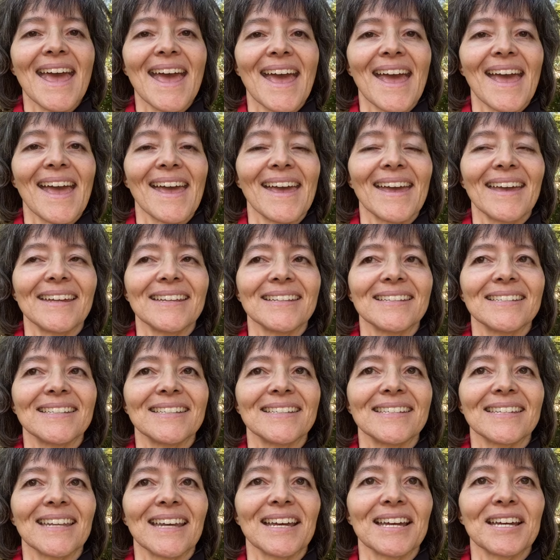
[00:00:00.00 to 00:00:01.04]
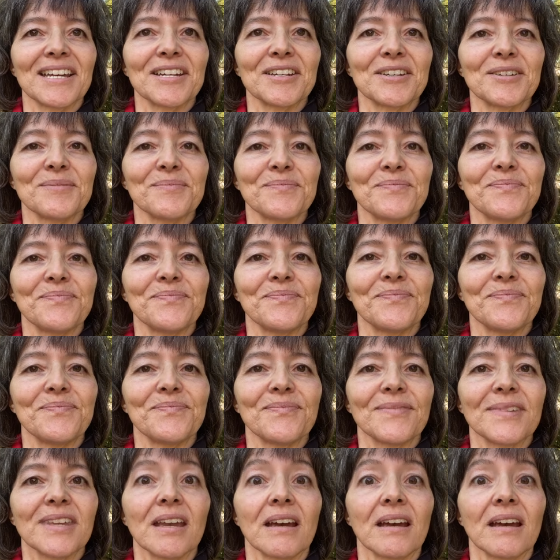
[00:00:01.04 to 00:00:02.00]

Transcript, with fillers: And um,